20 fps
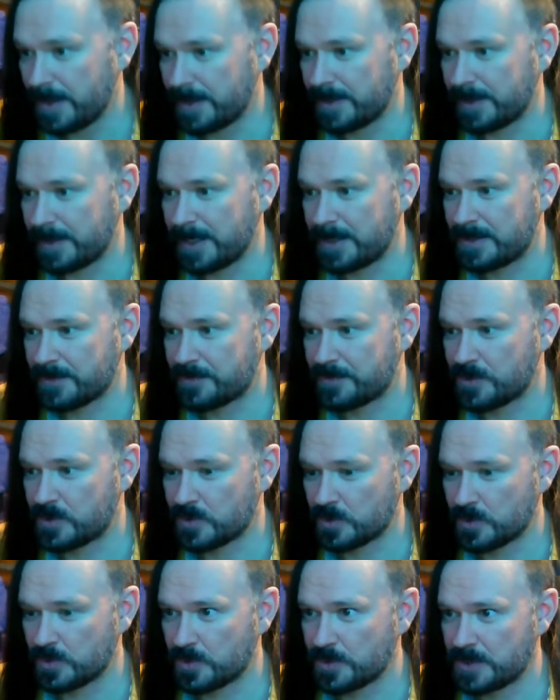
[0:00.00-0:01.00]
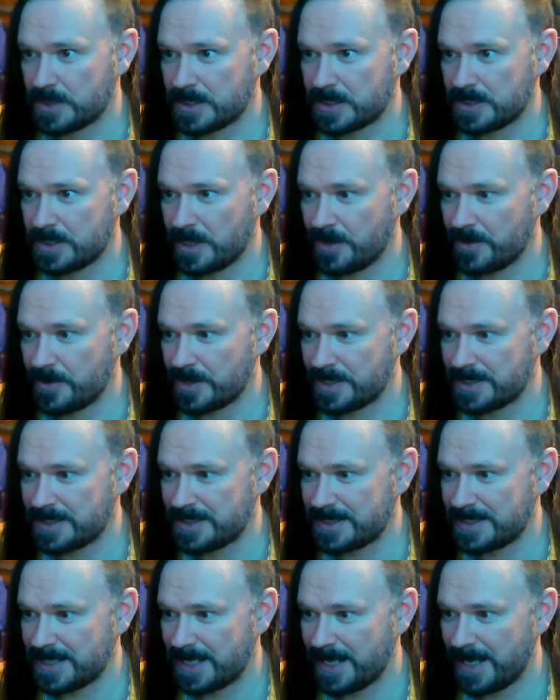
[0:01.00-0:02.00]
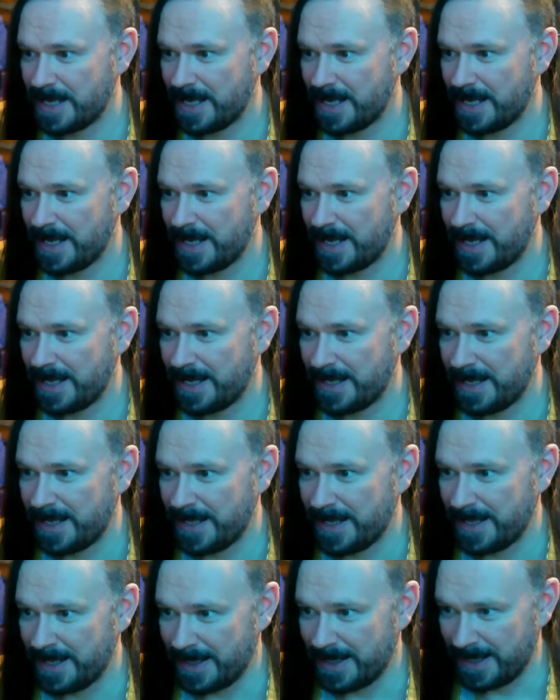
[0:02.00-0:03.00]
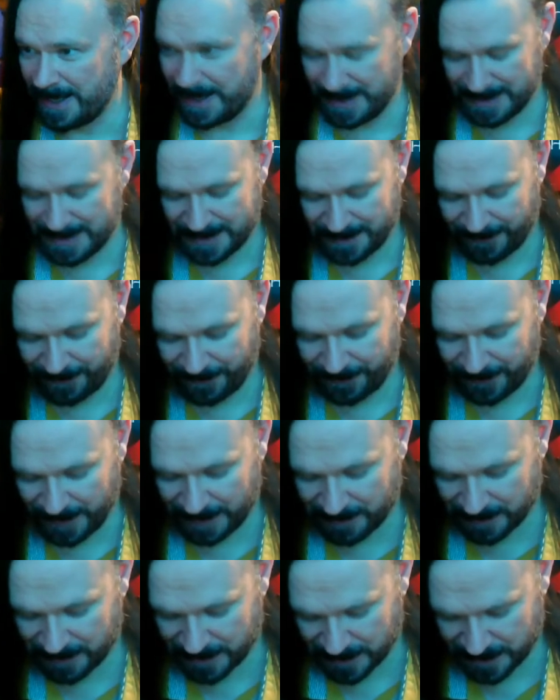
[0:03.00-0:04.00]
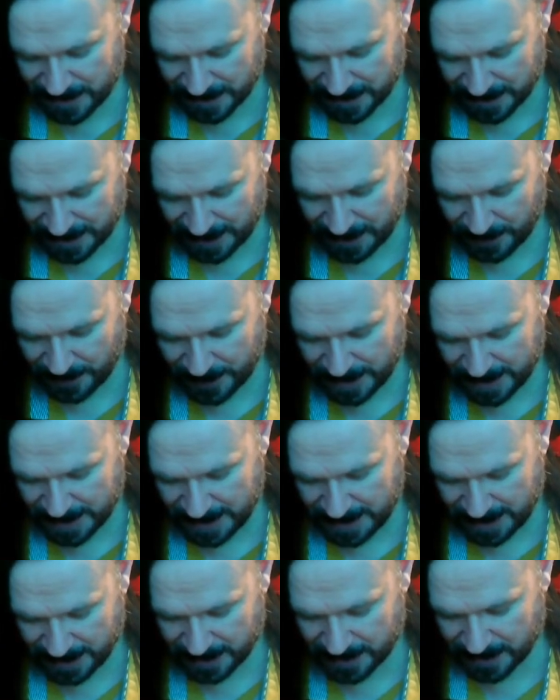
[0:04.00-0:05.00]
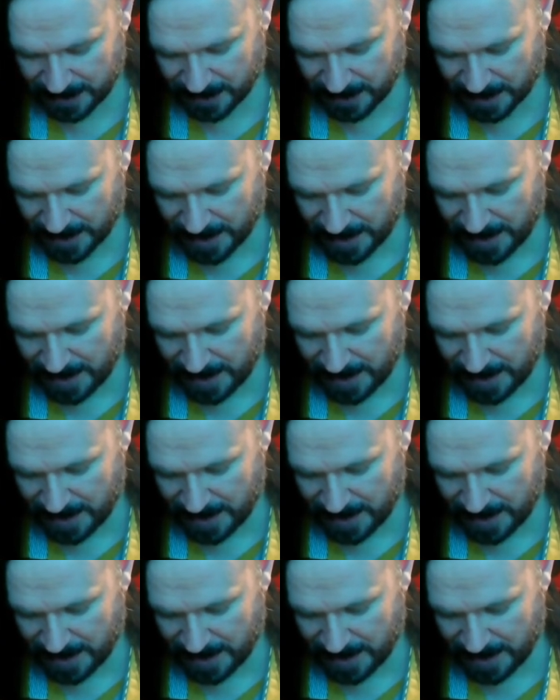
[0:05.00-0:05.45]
The 8 of Swords is known as interference, and here we see that the